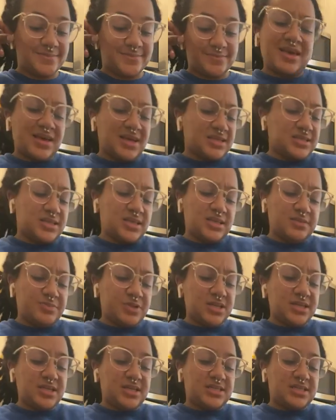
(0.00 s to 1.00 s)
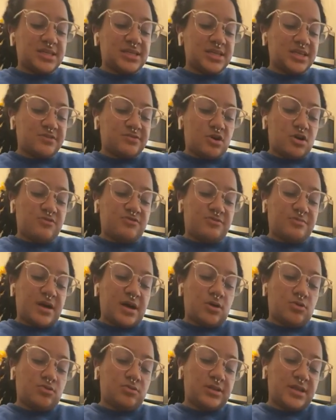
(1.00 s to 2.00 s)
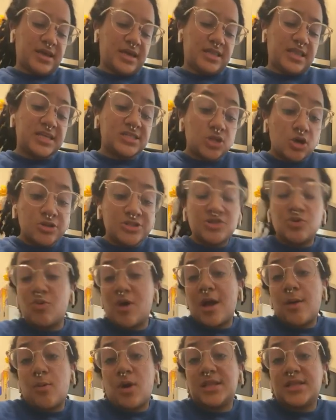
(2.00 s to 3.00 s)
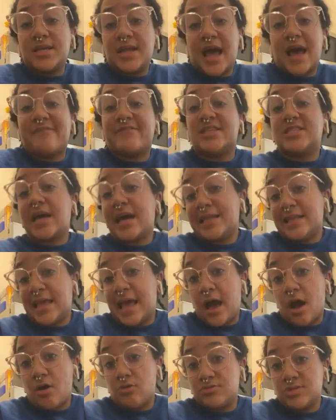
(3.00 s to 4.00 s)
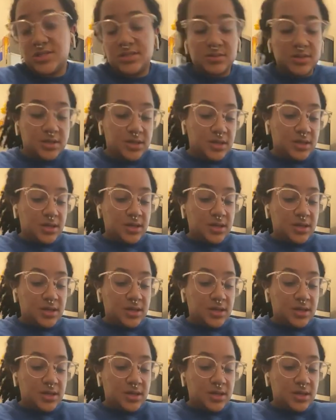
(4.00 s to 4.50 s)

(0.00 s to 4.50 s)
Yeah, the ability to live off of my own land. That's also why I wanted to have a tiny house.